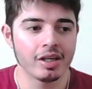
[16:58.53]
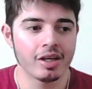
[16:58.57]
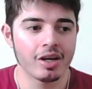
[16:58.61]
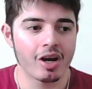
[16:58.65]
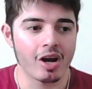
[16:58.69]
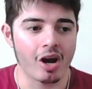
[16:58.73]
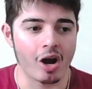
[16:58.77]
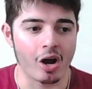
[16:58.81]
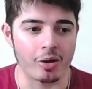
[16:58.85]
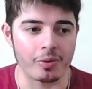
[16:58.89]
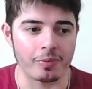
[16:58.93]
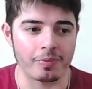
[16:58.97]

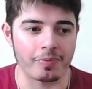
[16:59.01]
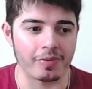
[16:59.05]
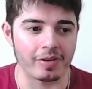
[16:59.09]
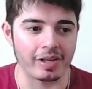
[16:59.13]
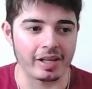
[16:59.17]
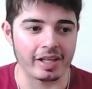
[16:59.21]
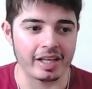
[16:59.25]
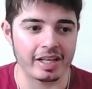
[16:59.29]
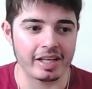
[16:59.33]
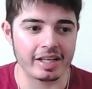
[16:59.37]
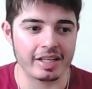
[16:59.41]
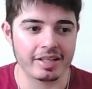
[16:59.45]

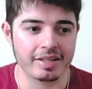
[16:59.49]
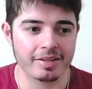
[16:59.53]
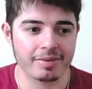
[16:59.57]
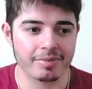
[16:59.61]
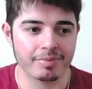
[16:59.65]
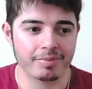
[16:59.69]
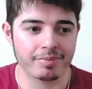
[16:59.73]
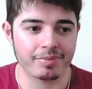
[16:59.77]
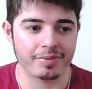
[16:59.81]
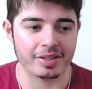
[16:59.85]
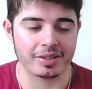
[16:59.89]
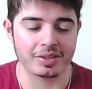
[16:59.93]
Hopefully
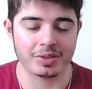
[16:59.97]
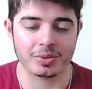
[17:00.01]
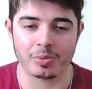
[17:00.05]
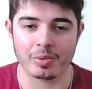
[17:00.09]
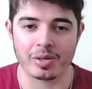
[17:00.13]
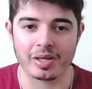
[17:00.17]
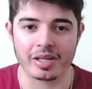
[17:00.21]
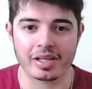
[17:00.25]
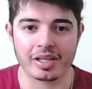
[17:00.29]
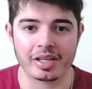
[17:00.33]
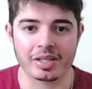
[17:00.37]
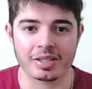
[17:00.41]
this
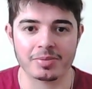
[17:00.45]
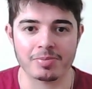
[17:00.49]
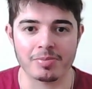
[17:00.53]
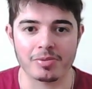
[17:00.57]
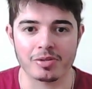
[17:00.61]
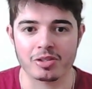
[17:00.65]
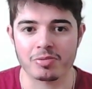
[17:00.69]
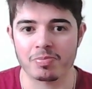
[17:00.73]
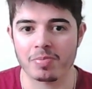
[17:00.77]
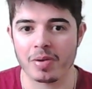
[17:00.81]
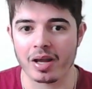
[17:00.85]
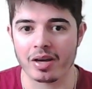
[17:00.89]
week is
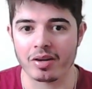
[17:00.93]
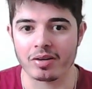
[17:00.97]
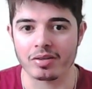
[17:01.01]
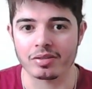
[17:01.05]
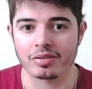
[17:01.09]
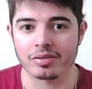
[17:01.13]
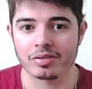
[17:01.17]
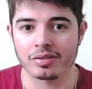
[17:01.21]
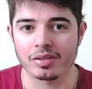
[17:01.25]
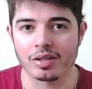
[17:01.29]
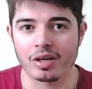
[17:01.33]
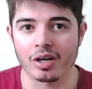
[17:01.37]
much better.
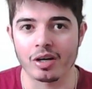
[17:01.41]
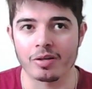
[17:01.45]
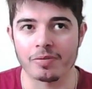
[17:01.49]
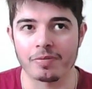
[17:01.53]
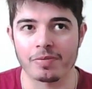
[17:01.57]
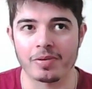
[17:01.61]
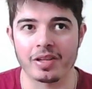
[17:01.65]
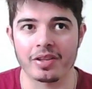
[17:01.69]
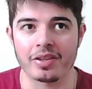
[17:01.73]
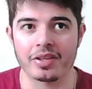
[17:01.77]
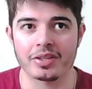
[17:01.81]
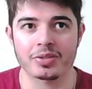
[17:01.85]

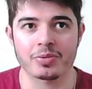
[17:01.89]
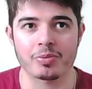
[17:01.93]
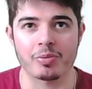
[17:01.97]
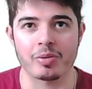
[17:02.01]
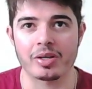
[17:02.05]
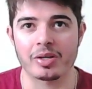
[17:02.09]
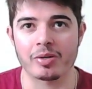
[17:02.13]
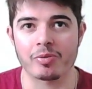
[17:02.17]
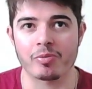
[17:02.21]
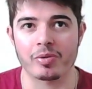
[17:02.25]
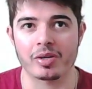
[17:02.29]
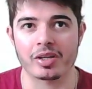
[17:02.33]
Hopefully this
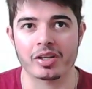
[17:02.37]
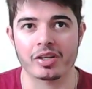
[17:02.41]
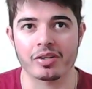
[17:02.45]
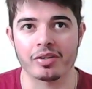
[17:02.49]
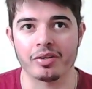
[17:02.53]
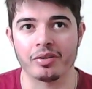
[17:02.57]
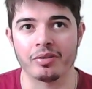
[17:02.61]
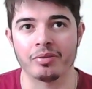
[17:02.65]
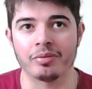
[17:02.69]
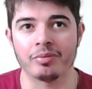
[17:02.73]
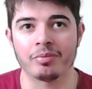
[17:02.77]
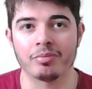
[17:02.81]
week we
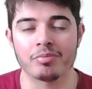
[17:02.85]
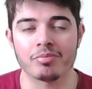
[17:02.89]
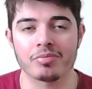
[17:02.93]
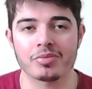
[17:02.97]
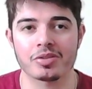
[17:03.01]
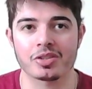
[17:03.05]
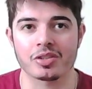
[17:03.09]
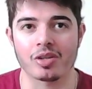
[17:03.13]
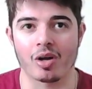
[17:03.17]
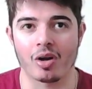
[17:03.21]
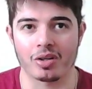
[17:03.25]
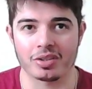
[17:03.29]
can
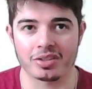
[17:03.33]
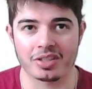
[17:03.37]
start